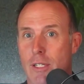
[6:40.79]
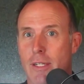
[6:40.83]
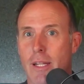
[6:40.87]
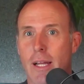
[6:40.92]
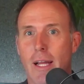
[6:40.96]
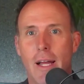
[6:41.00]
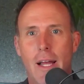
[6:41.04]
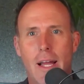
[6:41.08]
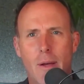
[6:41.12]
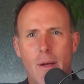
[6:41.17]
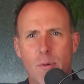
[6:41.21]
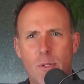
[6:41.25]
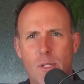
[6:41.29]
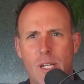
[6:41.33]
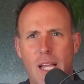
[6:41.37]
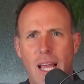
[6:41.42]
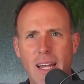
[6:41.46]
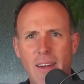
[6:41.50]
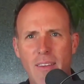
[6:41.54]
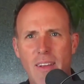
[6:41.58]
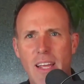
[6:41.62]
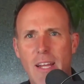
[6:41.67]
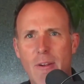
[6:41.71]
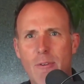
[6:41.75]
And it was
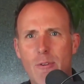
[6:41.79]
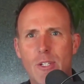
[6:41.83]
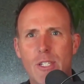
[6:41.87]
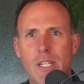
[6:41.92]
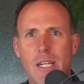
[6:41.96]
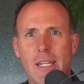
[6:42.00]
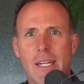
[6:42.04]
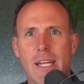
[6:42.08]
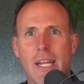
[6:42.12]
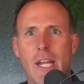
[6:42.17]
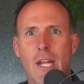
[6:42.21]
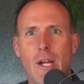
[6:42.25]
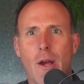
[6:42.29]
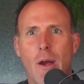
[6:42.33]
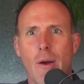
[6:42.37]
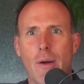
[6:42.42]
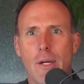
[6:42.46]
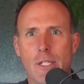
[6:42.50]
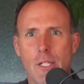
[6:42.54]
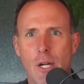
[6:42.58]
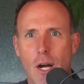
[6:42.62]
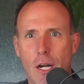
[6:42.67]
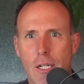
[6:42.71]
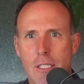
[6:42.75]
kind of interesting to hear how
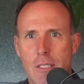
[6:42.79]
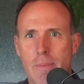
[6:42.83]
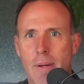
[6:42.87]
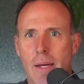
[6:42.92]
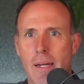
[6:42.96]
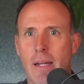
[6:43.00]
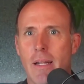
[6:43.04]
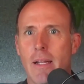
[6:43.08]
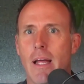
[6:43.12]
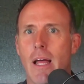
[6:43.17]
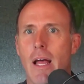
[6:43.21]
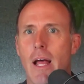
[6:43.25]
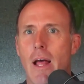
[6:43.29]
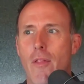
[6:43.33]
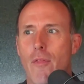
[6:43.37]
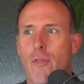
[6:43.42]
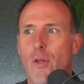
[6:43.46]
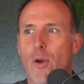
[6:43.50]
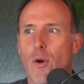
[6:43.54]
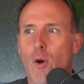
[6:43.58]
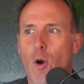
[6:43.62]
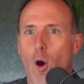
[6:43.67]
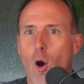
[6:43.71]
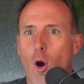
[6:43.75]
he talked about it.
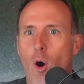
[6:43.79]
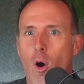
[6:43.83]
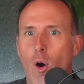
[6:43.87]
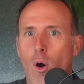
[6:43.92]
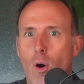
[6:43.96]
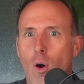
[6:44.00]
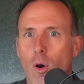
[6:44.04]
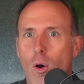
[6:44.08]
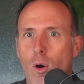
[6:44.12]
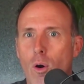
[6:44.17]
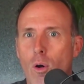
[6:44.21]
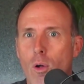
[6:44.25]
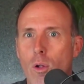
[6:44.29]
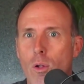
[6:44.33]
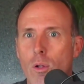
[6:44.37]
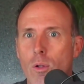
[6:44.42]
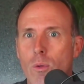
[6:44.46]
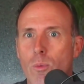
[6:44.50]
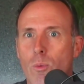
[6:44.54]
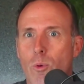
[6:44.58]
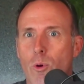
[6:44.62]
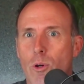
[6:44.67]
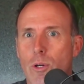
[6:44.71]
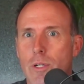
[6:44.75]
They're
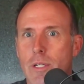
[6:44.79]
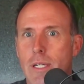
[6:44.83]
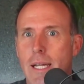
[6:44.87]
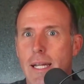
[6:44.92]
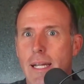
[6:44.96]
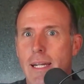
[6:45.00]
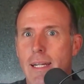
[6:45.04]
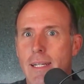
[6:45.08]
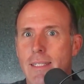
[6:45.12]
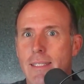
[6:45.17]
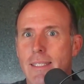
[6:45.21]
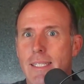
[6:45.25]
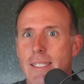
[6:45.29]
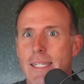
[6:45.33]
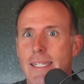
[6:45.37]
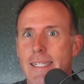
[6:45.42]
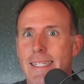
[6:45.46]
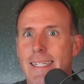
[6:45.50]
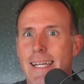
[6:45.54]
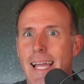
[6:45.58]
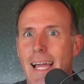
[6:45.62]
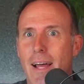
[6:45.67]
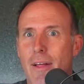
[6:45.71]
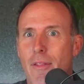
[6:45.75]
all working
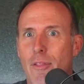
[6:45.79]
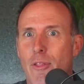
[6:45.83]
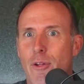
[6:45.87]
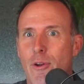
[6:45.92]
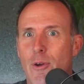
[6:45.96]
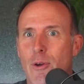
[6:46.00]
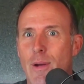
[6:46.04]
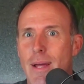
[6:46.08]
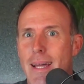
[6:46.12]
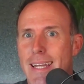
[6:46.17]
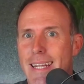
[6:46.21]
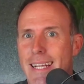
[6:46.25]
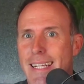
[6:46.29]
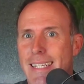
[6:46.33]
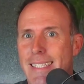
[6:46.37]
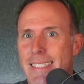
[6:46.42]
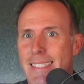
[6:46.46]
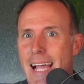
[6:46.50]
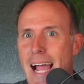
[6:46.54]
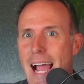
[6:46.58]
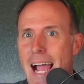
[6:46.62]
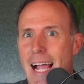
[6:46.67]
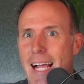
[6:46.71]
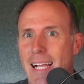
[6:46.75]
together at
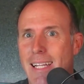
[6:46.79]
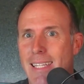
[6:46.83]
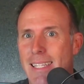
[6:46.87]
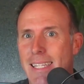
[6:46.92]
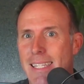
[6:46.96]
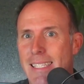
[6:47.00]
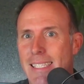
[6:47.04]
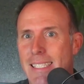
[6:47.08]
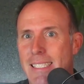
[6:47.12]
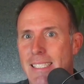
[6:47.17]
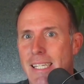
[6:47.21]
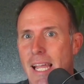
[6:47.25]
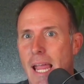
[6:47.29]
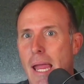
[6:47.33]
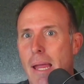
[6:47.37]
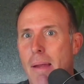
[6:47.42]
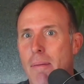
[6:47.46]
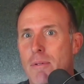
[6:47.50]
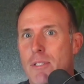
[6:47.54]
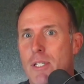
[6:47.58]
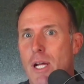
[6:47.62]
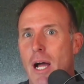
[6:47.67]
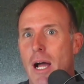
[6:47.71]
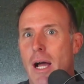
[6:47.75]
exactly the
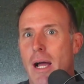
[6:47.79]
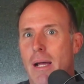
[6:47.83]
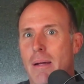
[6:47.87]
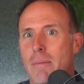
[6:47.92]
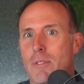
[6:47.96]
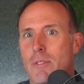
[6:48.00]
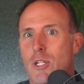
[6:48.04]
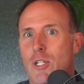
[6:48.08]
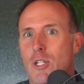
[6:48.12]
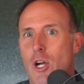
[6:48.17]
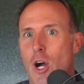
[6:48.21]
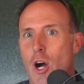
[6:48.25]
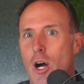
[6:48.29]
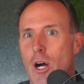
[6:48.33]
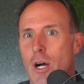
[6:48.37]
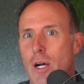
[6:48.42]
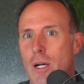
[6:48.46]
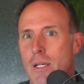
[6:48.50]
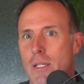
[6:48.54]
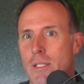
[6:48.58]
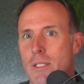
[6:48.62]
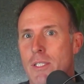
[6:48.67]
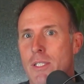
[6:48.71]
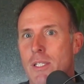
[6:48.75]
same time to
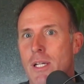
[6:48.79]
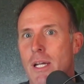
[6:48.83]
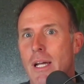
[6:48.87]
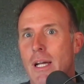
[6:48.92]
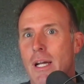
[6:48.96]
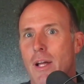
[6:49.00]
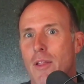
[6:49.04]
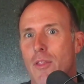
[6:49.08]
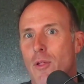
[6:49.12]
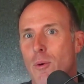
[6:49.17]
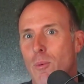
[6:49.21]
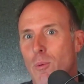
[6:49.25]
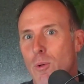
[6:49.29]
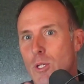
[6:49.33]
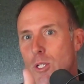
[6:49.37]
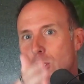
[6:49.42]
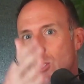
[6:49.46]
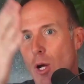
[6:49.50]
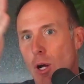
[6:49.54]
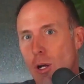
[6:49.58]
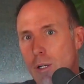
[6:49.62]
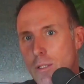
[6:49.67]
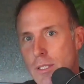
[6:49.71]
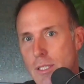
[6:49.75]
cause the
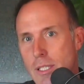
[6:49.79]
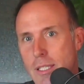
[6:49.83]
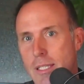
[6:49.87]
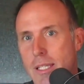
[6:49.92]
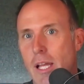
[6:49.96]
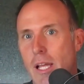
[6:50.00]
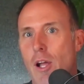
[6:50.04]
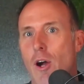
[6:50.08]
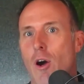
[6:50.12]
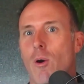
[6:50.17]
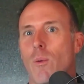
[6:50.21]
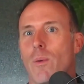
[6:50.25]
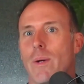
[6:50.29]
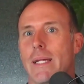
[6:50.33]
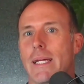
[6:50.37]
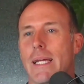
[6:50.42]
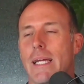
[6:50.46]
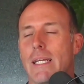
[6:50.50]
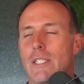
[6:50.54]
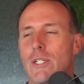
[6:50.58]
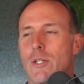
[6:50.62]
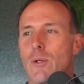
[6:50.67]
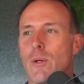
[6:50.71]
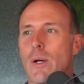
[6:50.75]
results that they all want to
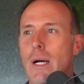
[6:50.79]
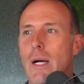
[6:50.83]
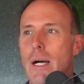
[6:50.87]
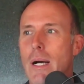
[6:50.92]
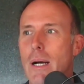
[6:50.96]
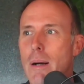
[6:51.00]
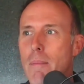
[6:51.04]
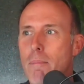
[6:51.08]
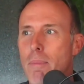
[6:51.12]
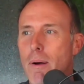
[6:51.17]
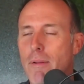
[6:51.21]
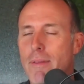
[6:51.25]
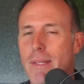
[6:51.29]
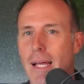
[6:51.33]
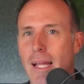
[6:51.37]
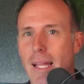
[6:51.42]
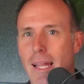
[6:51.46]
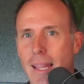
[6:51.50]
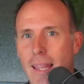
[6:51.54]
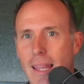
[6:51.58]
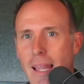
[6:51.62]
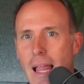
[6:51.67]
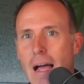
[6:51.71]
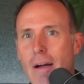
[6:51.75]
get to. But the
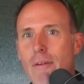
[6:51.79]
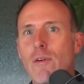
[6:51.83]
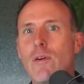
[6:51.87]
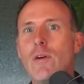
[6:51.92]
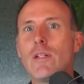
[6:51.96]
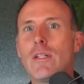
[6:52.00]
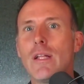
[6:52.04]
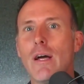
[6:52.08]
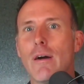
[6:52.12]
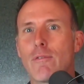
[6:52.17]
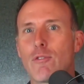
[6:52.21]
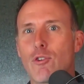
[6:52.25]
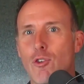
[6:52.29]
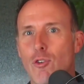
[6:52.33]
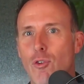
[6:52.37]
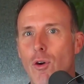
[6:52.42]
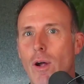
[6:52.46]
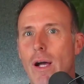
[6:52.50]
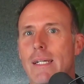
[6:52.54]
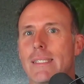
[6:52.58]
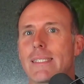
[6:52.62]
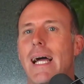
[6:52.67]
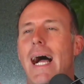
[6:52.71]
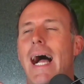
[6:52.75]
level of
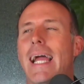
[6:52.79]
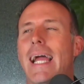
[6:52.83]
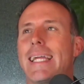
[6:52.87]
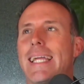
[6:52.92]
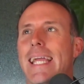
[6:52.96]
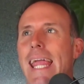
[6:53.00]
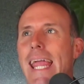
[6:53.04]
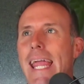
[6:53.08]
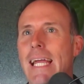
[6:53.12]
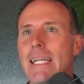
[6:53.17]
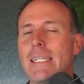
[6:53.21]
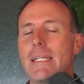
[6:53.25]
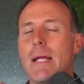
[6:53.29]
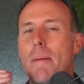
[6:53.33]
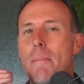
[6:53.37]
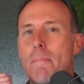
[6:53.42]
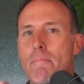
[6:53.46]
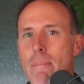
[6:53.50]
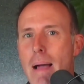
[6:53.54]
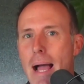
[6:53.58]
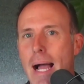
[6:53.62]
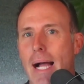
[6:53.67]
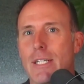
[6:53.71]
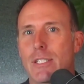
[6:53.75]
trust, I can't
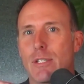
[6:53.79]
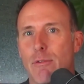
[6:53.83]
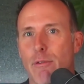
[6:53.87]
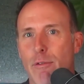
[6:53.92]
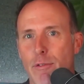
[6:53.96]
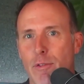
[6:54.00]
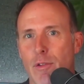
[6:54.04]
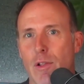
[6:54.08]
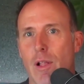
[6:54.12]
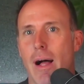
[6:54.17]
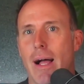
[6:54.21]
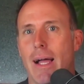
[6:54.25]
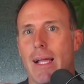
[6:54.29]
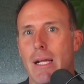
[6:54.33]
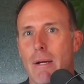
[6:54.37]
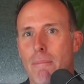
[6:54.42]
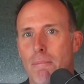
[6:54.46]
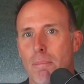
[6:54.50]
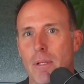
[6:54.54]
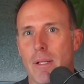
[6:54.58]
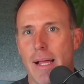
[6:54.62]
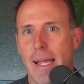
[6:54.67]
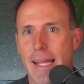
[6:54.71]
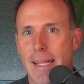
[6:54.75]
imagine flying a
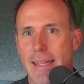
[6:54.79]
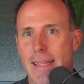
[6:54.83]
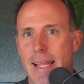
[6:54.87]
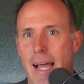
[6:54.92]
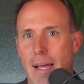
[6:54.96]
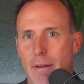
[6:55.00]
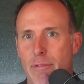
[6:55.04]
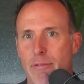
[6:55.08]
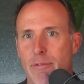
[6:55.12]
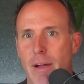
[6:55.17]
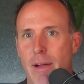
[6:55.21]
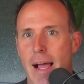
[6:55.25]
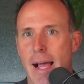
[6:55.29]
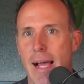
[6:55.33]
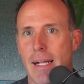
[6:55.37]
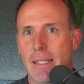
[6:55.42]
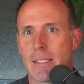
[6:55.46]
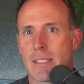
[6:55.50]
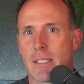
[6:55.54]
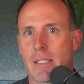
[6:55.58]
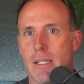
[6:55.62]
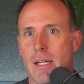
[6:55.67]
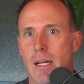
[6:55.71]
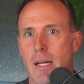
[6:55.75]
plane that
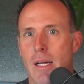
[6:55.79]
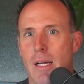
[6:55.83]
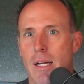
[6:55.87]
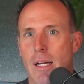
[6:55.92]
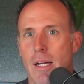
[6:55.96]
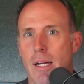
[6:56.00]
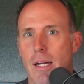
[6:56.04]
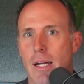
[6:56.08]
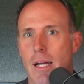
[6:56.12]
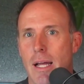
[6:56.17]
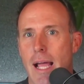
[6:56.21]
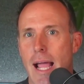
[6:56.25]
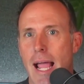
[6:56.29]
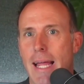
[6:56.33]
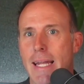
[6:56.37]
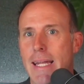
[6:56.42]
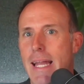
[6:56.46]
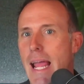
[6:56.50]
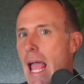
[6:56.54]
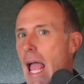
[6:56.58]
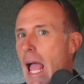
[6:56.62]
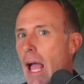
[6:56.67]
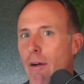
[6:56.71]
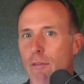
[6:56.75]
fast.
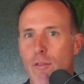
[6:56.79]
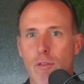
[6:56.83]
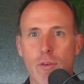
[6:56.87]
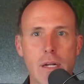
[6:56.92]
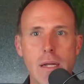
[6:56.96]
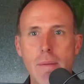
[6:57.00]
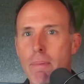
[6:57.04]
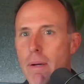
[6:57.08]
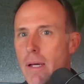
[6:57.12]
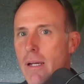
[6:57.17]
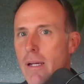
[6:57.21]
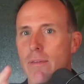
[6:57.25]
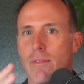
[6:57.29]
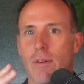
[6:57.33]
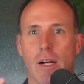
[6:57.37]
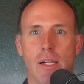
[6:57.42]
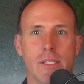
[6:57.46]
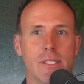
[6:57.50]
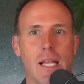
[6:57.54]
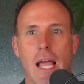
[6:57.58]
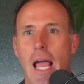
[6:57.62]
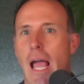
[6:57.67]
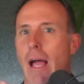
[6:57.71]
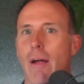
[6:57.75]
And every bit of
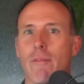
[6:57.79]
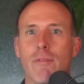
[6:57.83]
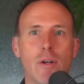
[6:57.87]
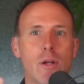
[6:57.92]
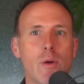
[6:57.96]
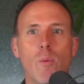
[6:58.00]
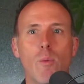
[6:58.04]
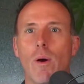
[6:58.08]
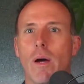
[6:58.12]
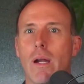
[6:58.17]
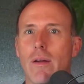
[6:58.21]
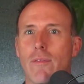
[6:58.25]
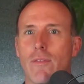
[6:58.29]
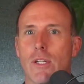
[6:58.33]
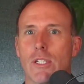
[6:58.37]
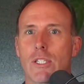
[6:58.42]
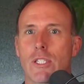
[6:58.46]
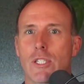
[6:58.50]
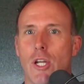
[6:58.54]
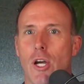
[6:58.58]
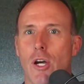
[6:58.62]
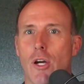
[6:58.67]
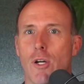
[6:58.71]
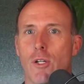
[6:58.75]
us, every one of
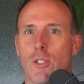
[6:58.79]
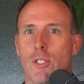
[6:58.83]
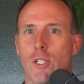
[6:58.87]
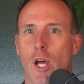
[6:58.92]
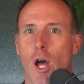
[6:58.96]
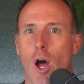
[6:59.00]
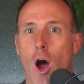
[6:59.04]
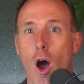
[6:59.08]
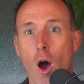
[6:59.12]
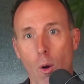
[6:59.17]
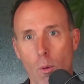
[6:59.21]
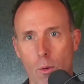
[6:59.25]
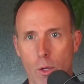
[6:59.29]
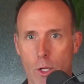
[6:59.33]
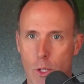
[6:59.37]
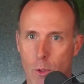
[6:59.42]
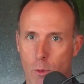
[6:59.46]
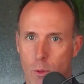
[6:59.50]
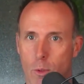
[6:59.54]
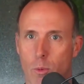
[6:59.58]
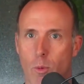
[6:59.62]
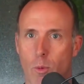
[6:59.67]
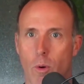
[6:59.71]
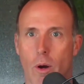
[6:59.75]
us goes, oh,
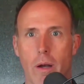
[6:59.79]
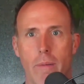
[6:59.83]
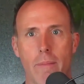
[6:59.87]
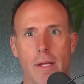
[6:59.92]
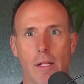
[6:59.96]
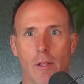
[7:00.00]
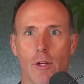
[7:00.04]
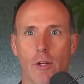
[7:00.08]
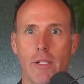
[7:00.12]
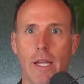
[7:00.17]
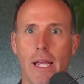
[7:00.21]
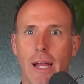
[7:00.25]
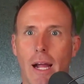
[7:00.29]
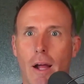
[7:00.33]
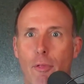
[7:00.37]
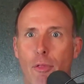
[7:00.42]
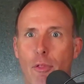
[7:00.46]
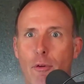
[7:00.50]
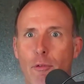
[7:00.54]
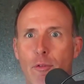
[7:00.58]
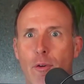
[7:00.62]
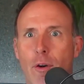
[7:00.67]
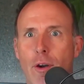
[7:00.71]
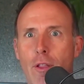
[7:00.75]
you would want to be looking out
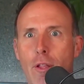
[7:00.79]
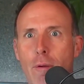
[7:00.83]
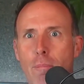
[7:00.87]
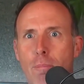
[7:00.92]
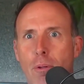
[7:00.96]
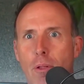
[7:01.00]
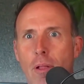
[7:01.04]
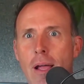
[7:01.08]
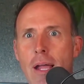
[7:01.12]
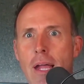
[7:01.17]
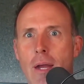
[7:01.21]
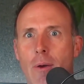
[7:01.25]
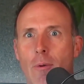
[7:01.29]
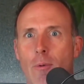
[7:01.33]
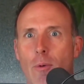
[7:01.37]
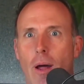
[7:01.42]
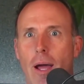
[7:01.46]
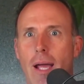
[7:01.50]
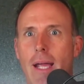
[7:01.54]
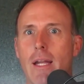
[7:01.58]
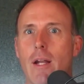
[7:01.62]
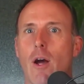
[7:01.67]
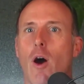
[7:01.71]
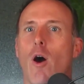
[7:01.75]
the front of the plane,
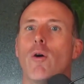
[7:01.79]
right?